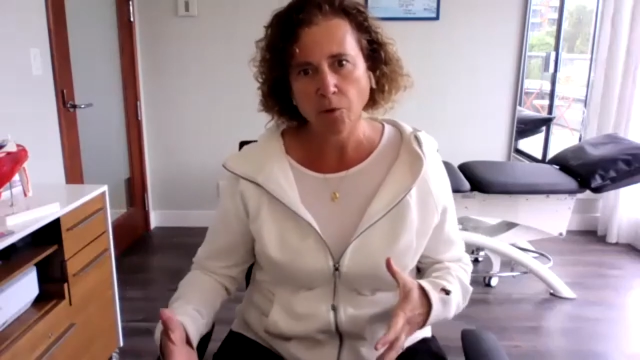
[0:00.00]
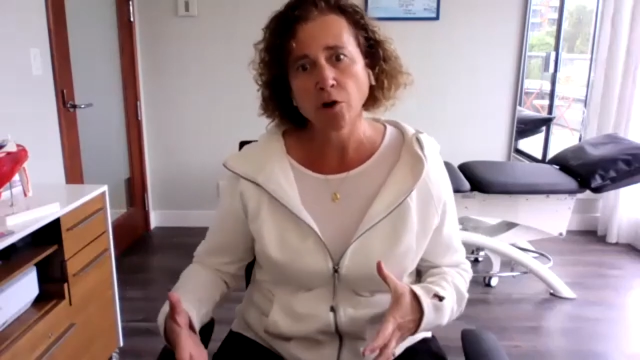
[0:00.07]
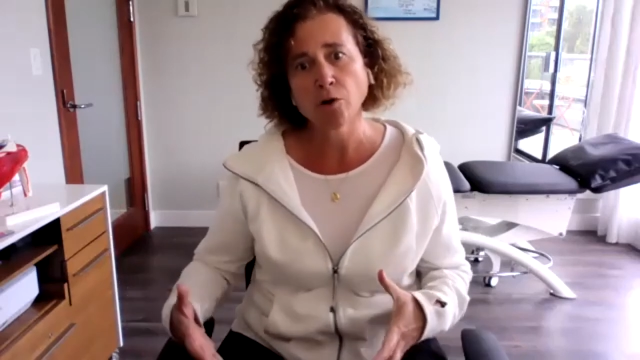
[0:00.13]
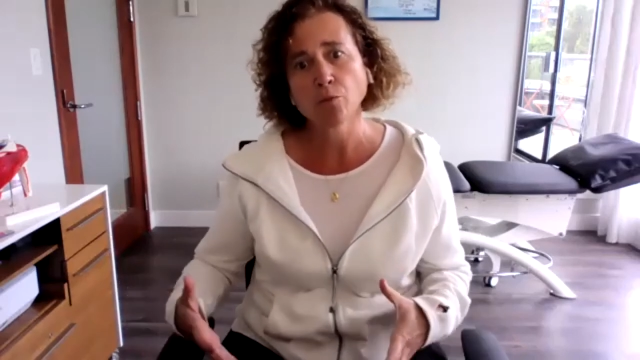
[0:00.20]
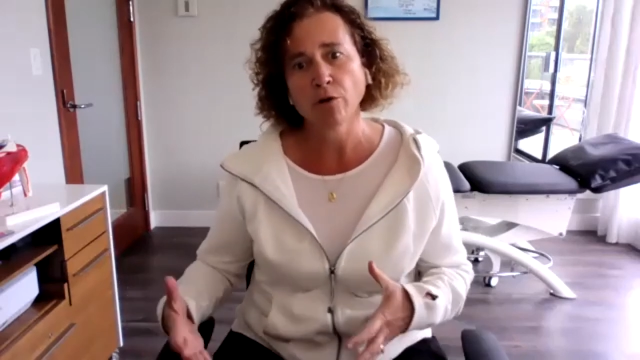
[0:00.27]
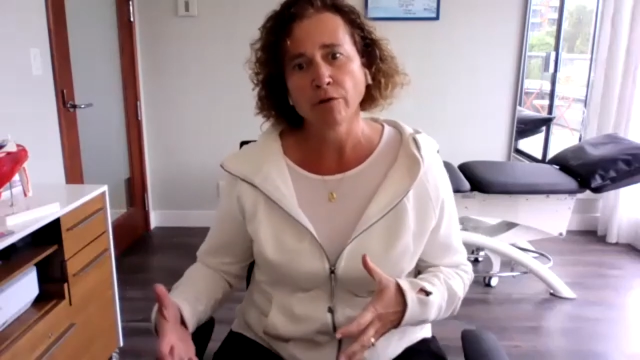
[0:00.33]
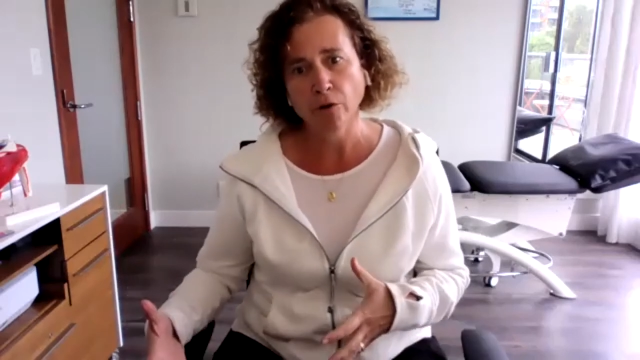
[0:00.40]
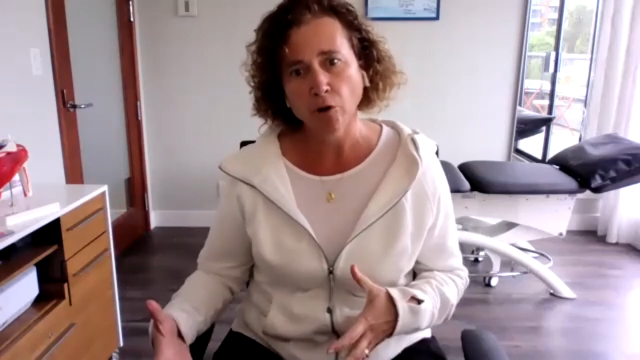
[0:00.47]
are
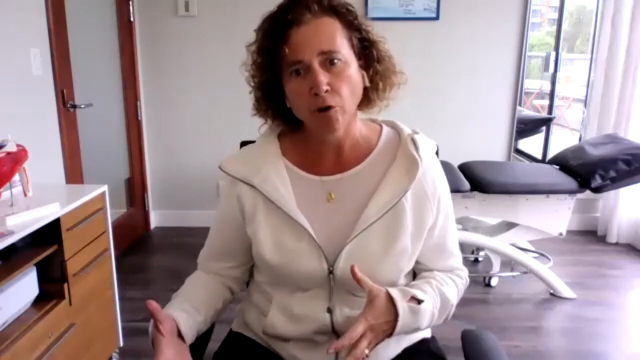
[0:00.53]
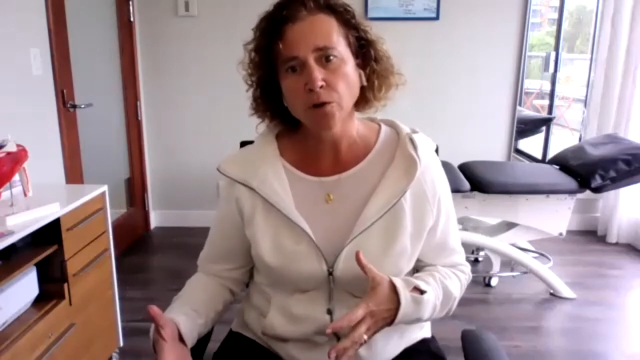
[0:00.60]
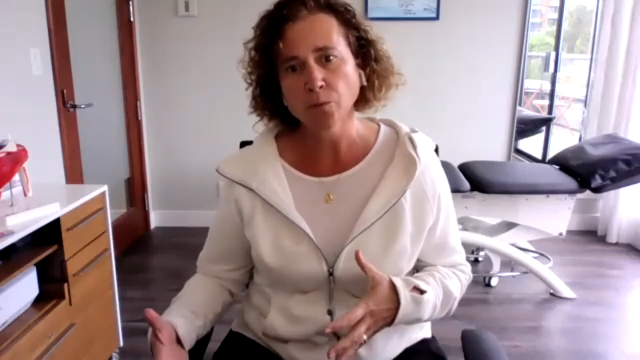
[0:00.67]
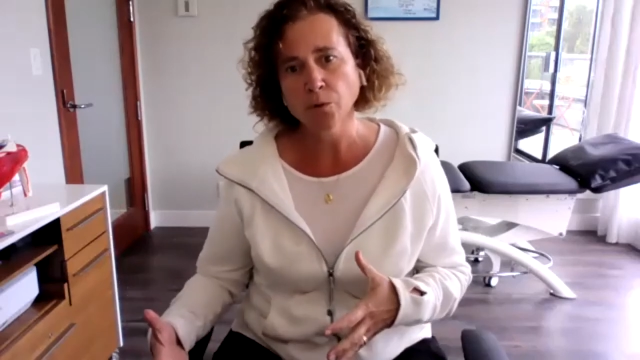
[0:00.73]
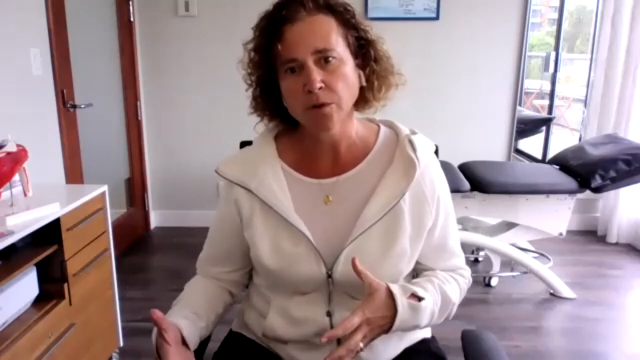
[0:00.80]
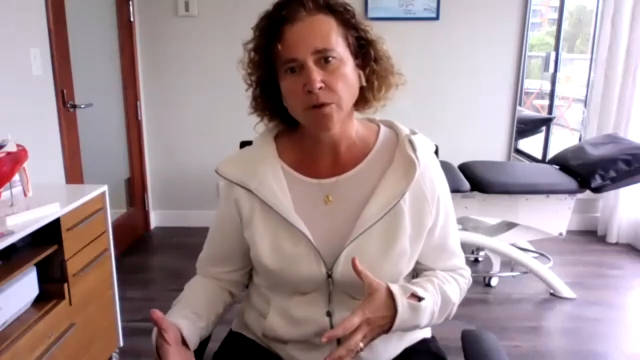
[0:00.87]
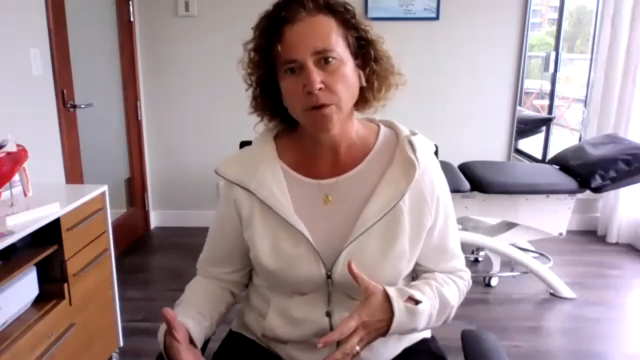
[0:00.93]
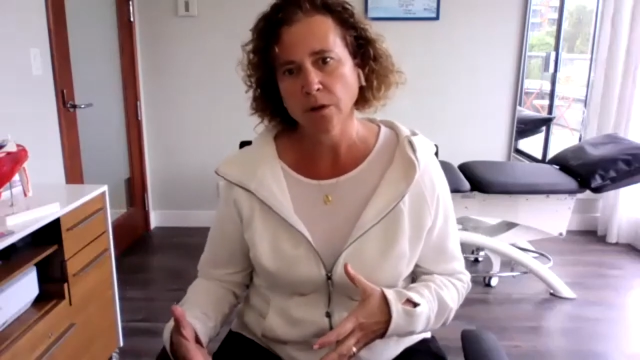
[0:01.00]
more
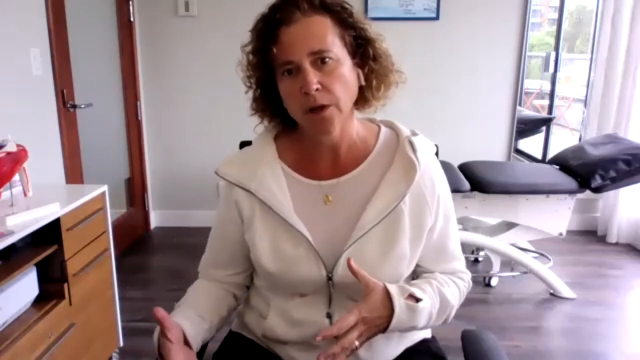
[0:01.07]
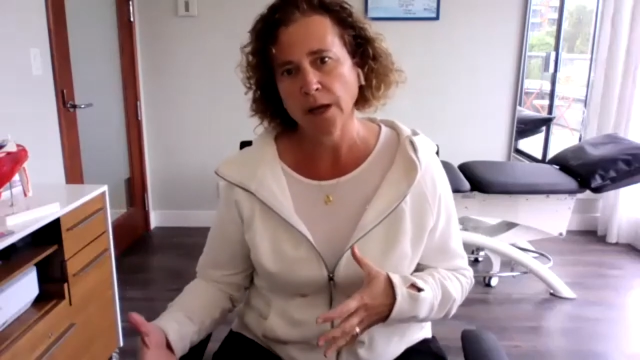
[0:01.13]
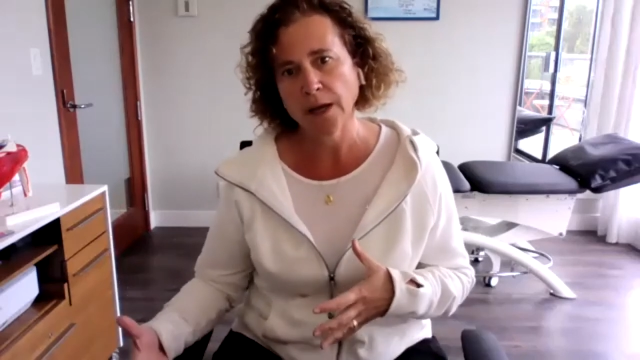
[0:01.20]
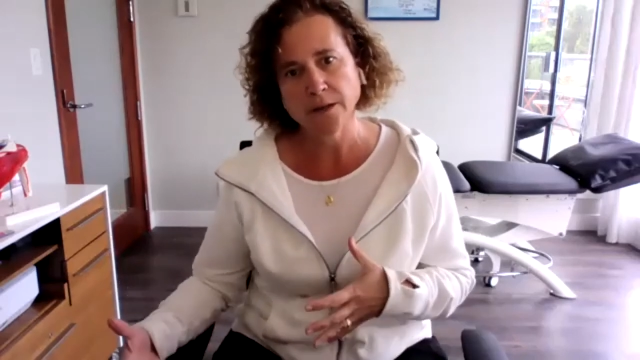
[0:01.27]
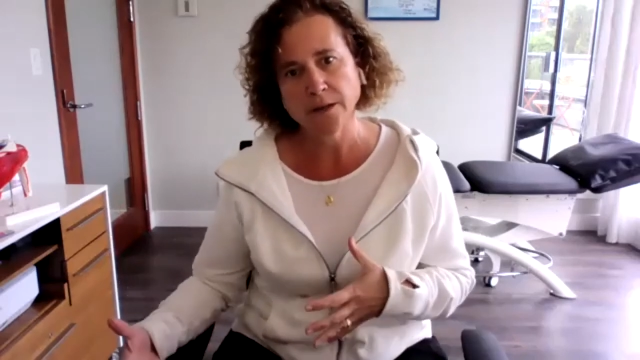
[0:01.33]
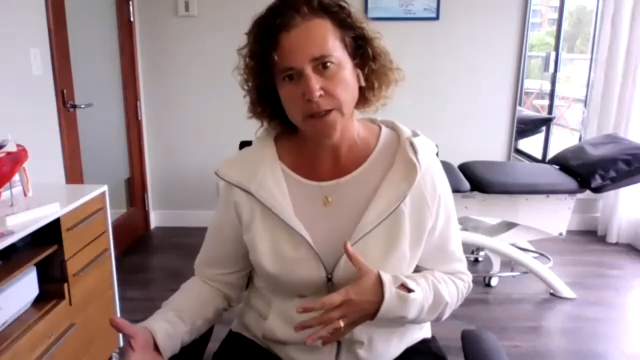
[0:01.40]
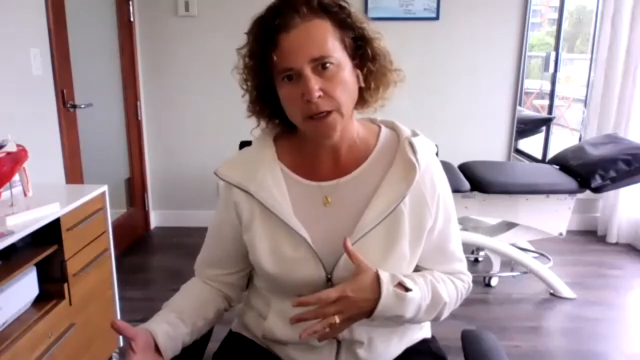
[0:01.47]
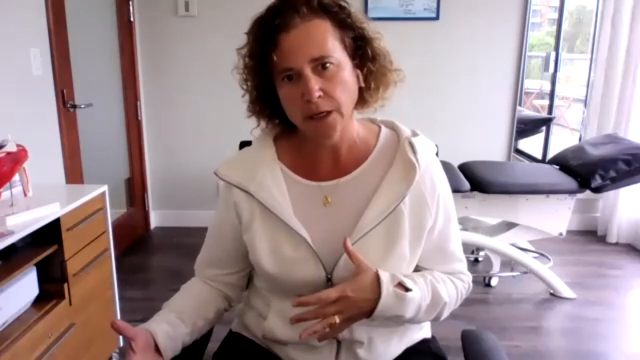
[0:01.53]
vulnerable to the
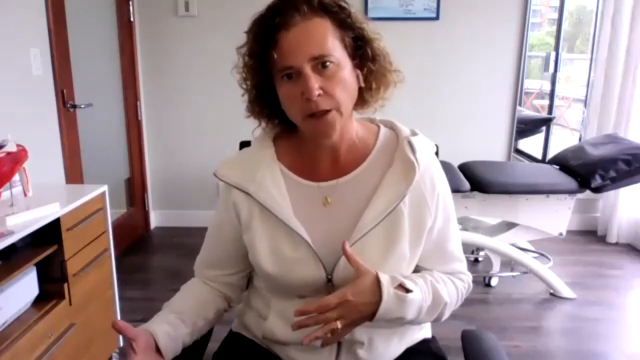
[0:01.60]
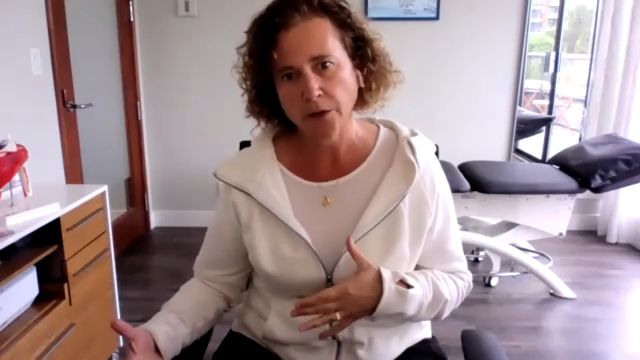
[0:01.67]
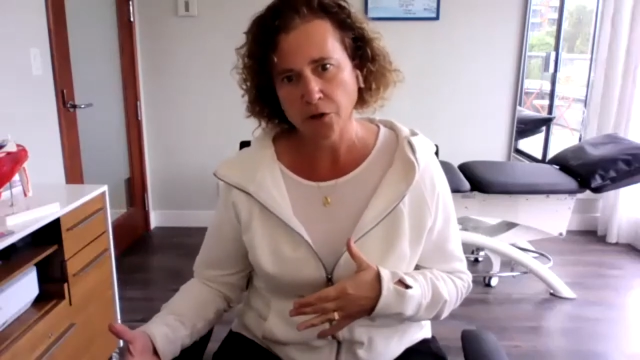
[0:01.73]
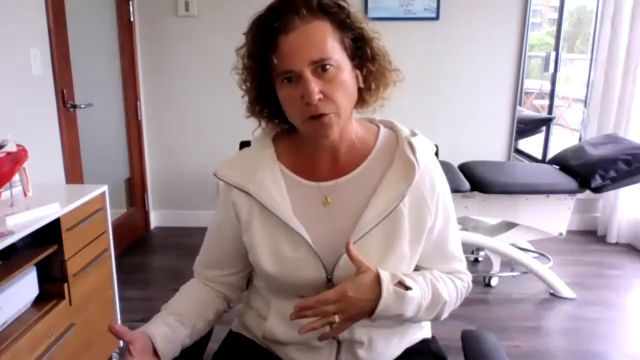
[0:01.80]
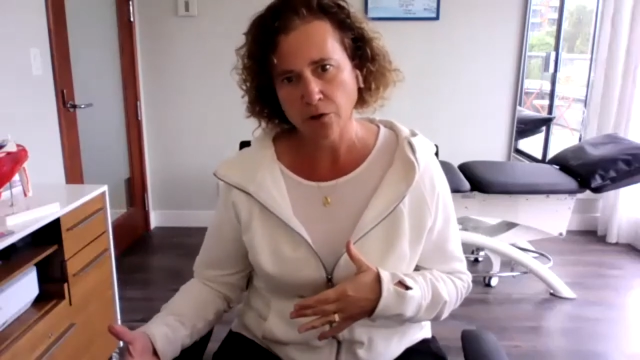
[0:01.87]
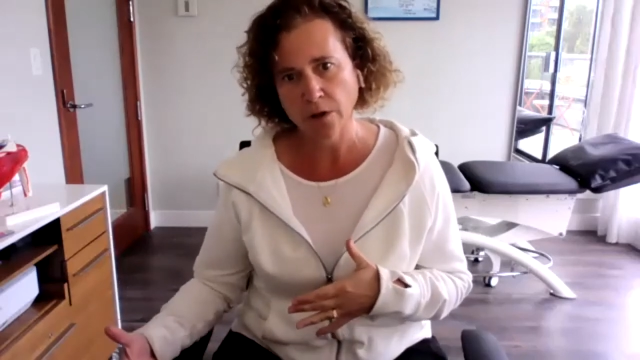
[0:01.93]
ACL injury